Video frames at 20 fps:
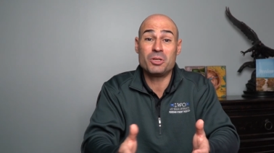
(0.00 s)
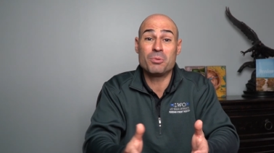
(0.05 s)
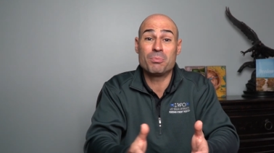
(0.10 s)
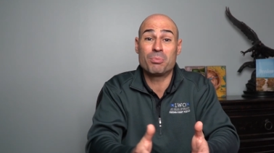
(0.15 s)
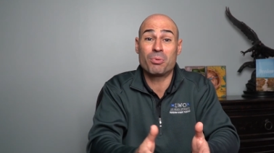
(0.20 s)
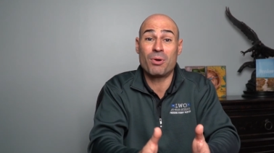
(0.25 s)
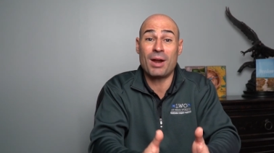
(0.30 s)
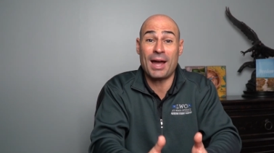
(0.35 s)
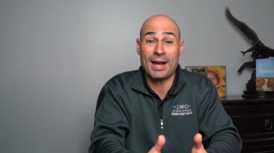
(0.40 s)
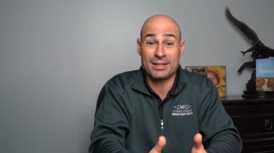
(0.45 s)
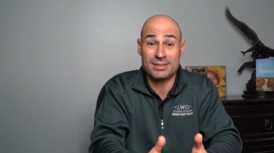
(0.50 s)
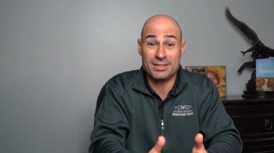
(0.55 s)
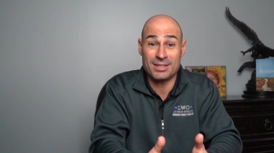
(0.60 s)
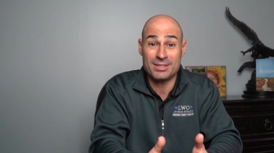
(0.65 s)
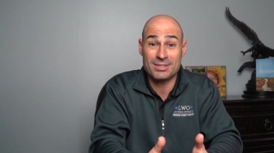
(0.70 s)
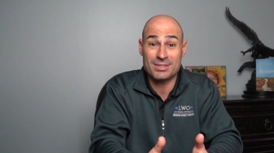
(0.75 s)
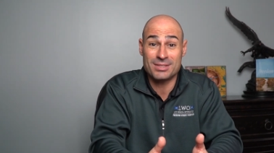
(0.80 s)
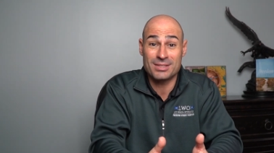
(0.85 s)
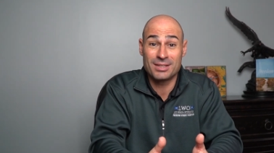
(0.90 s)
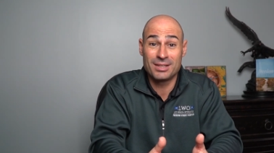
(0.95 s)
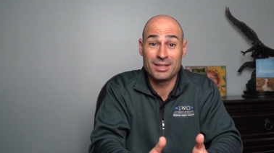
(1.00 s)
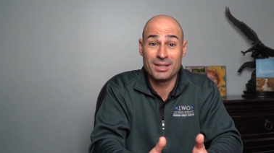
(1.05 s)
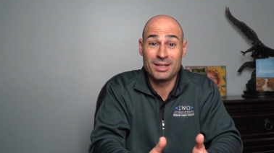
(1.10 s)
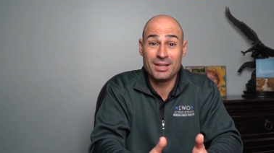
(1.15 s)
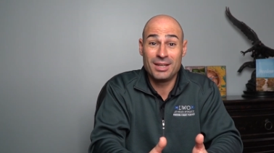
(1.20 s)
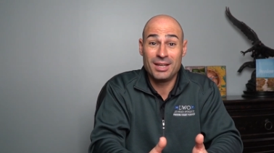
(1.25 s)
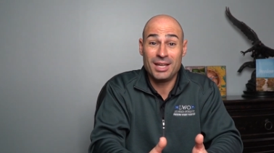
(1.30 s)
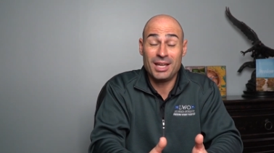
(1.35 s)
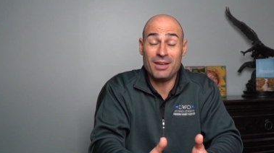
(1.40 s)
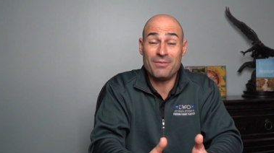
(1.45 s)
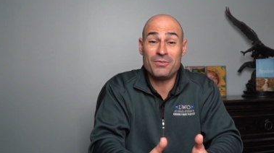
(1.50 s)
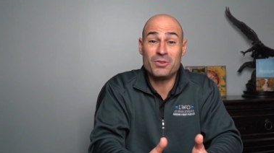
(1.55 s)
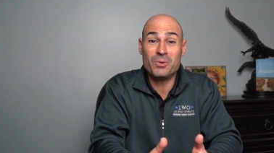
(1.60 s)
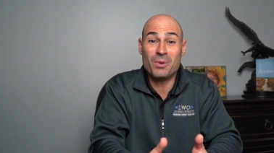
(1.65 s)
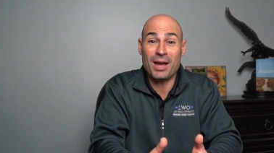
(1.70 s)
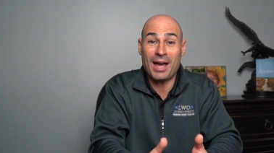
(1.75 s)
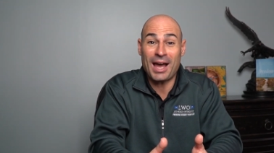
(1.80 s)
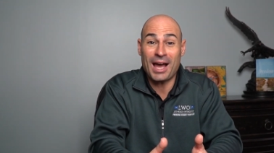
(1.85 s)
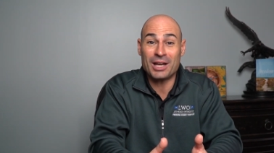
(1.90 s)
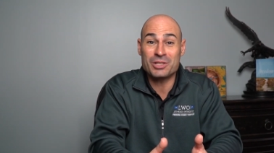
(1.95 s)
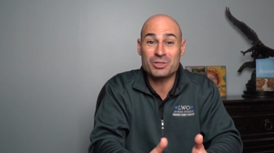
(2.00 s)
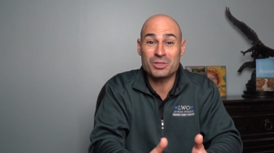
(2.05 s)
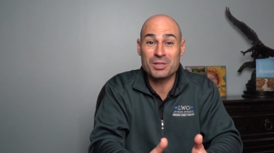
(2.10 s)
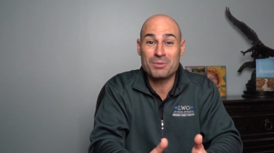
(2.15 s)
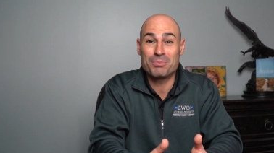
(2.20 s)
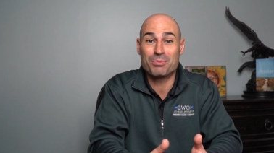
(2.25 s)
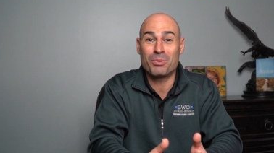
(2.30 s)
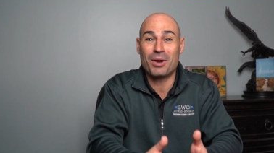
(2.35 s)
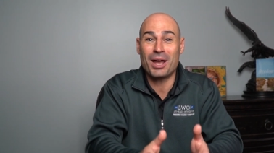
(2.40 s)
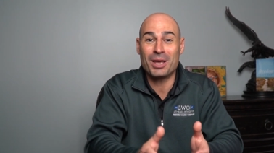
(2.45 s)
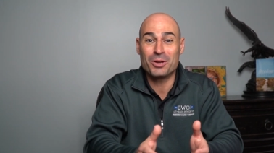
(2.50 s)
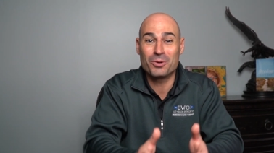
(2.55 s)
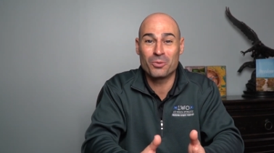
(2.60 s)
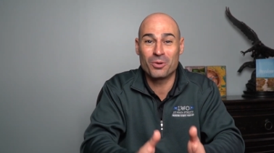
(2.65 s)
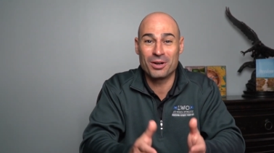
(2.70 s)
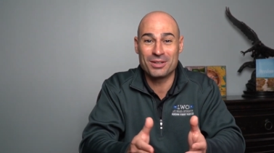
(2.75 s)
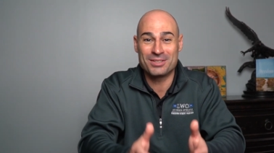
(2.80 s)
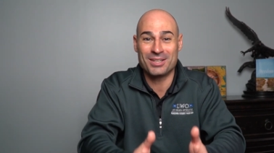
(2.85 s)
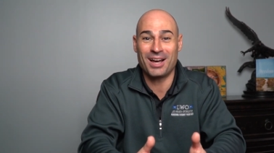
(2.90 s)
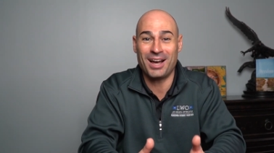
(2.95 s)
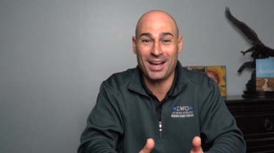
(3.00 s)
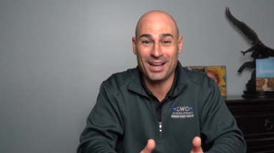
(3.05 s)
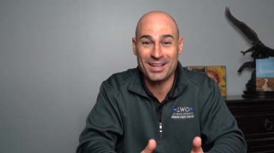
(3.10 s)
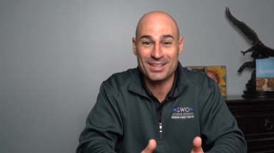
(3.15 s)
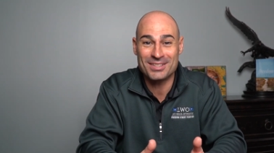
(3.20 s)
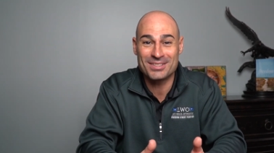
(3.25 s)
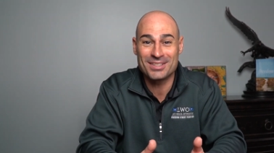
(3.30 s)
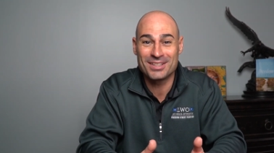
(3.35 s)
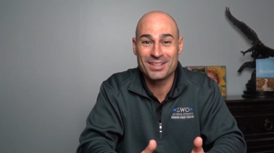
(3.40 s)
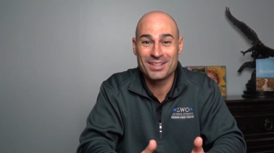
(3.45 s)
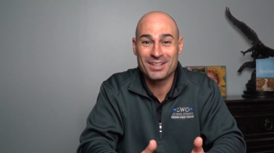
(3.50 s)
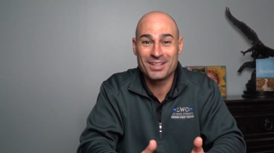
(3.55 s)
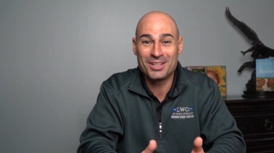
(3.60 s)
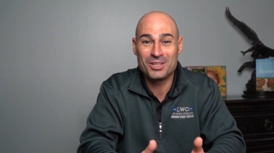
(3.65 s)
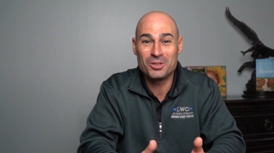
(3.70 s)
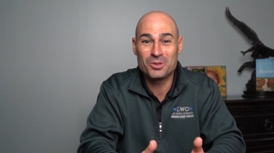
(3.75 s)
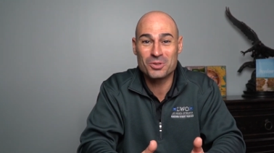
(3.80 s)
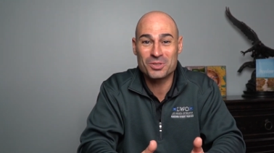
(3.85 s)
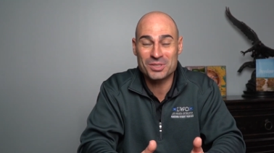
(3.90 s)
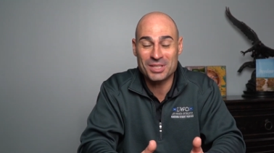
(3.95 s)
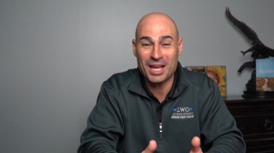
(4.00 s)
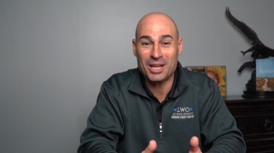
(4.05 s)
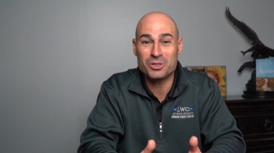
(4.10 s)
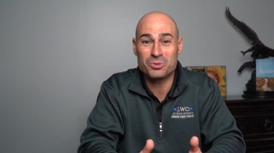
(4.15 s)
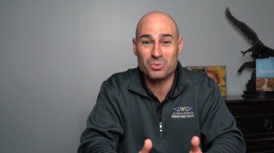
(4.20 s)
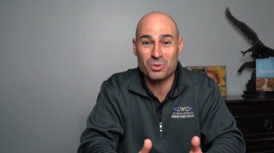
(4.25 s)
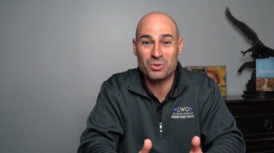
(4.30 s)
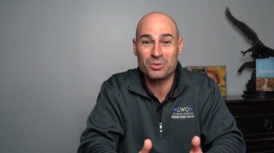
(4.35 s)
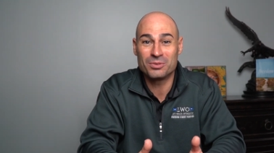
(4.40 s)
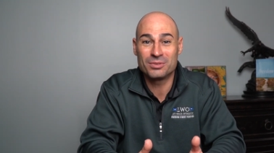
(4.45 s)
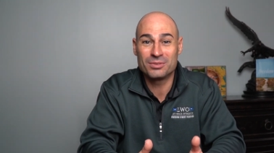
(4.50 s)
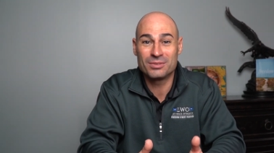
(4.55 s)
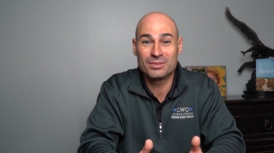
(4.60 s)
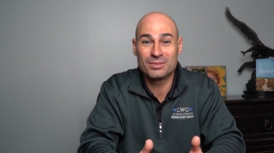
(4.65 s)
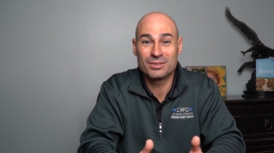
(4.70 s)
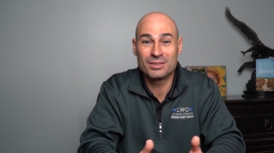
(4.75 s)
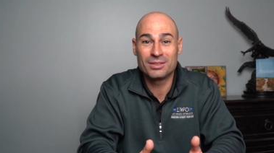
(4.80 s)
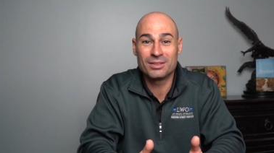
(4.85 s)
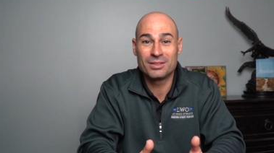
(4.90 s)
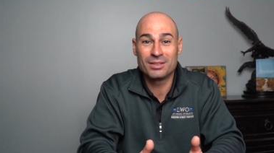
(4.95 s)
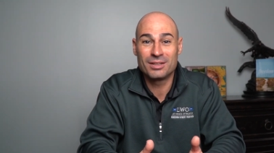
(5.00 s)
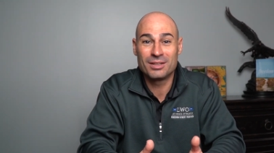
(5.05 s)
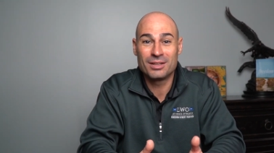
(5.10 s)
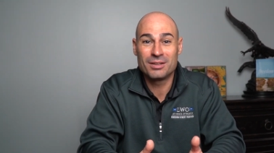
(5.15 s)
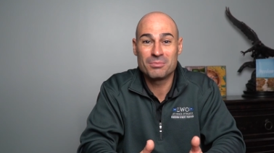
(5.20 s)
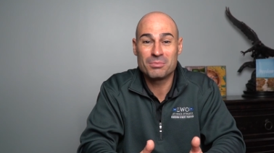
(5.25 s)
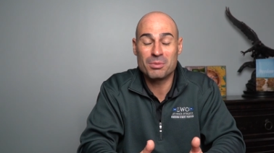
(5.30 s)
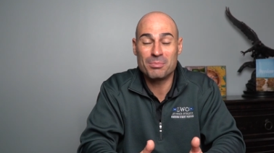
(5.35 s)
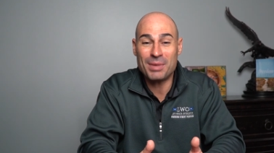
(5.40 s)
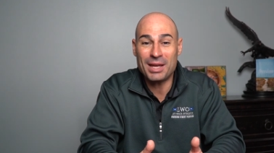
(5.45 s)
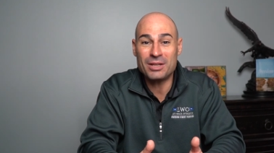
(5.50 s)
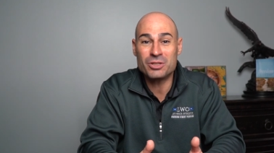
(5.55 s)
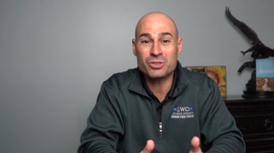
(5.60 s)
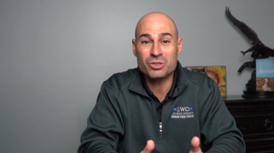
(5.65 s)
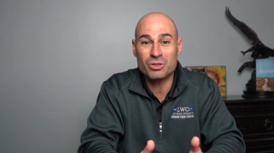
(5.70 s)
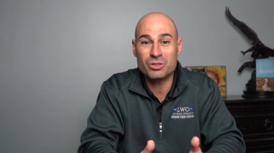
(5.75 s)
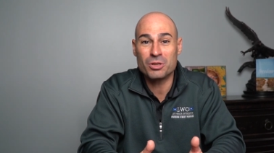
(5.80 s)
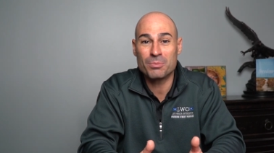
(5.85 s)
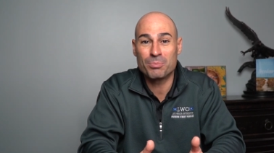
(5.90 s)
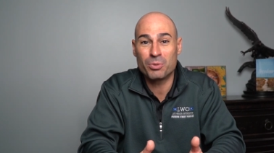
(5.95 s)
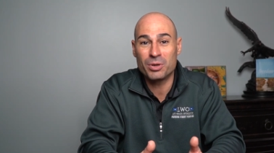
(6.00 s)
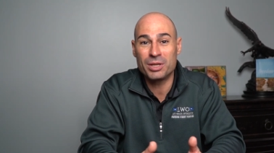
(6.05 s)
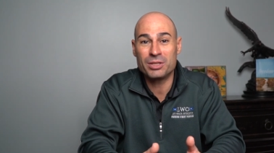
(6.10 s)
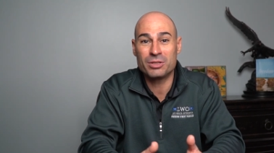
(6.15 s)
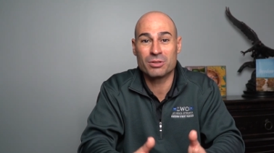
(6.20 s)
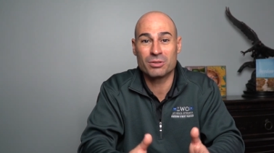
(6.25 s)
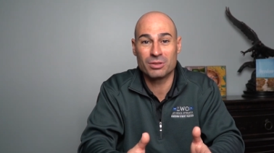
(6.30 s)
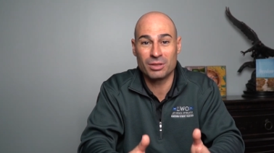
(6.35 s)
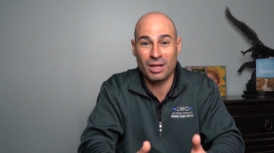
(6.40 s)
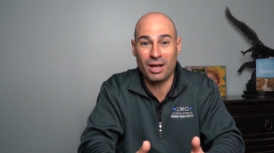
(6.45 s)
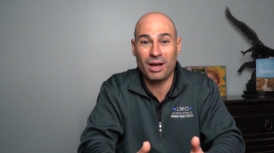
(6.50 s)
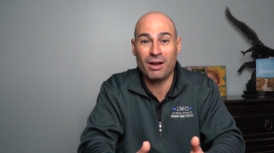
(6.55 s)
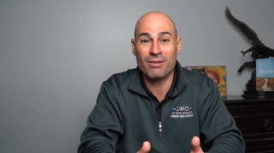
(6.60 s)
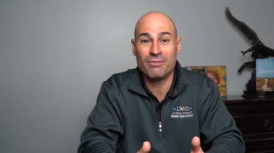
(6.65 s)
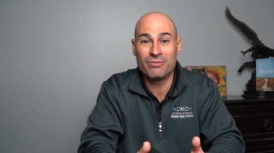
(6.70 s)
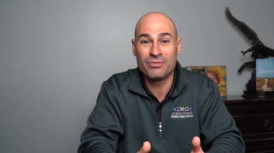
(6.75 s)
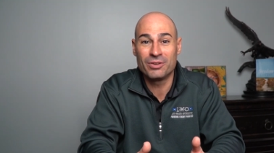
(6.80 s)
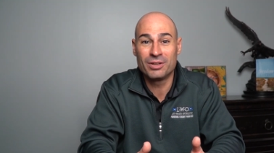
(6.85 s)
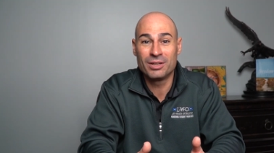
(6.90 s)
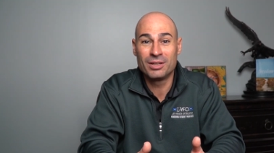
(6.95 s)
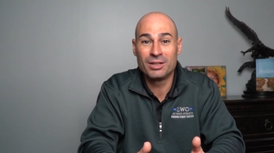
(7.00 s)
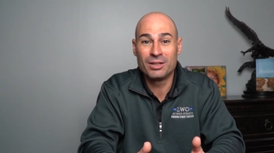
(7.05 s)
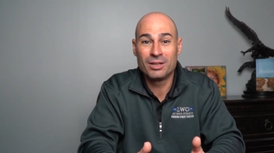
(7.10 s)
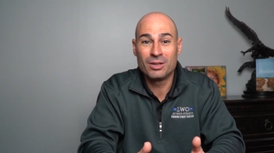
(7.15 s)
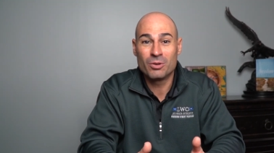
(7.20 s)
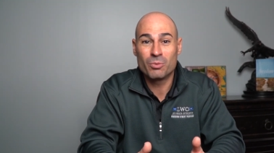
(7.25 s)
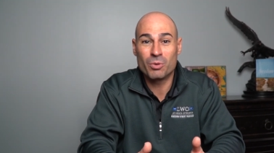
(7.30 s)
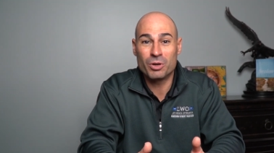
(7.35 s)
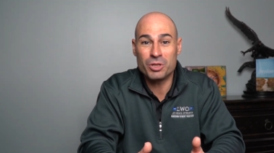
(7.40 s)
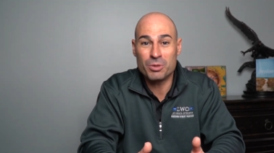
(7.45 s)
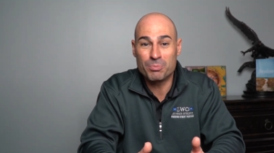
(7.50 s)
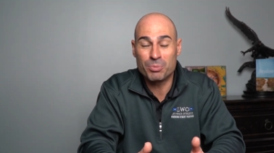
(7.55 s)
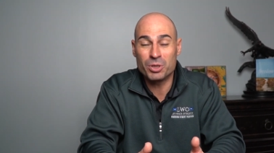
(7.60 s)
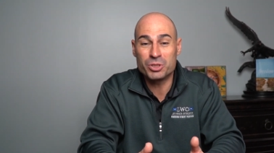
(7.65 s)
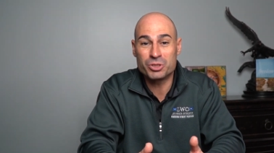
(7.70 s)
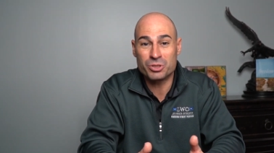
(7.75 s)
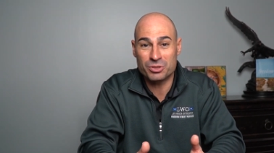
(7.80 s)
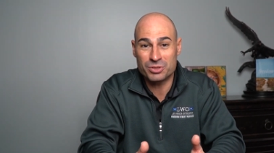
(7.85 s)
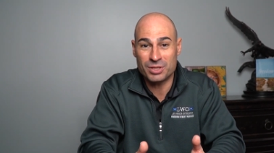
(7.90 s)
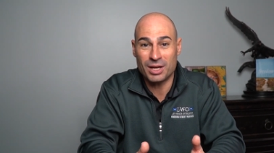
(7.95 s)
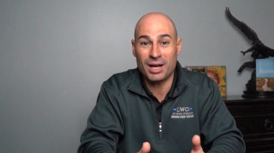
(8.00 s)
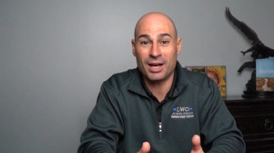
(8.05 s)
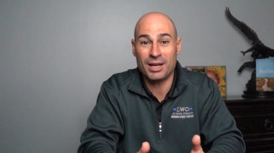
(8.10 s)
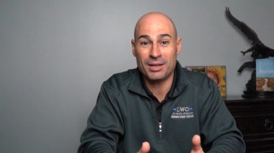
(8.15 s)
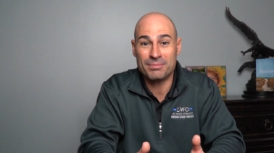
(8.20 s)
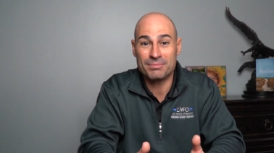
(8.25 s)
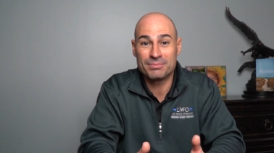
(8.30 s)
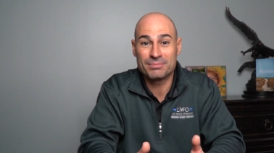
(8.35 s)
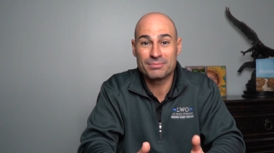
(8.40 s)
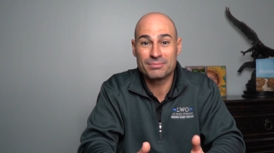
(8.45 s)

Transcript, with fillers: you practice, if you actually prioritize your schedule. But make sure you're putting your love where you put your time